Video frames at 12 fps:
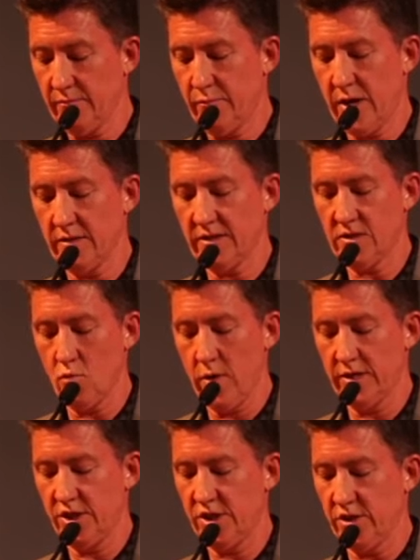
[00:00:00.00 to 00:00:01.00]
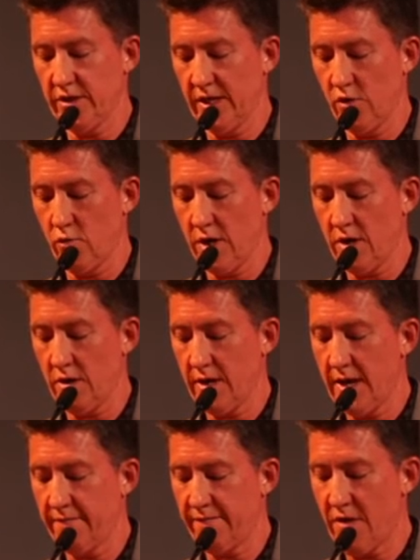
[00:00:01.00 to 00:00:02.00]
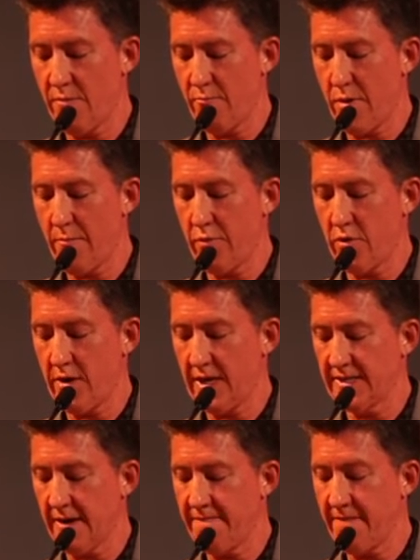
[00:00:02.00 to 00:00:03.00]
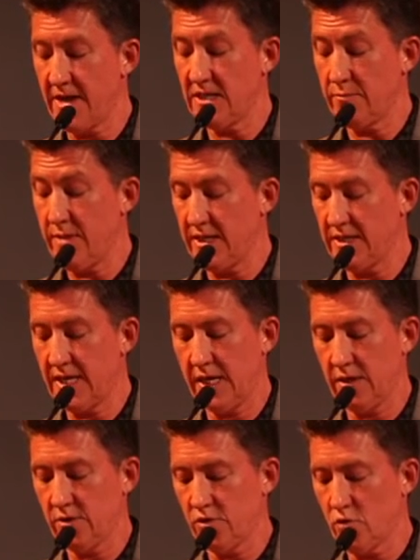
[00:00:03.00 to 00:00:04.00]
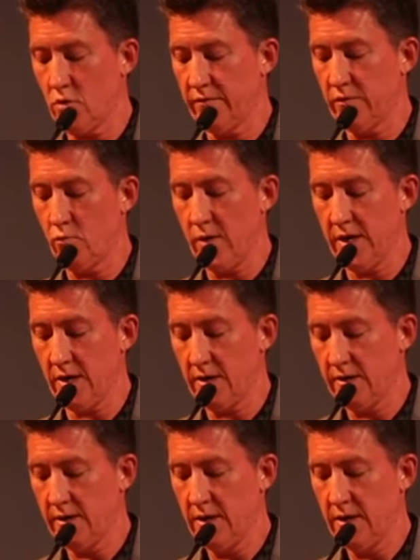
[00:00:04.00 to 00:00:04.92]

pelts the windshield and grill and front bumper as I fight to maintain control of the wheel,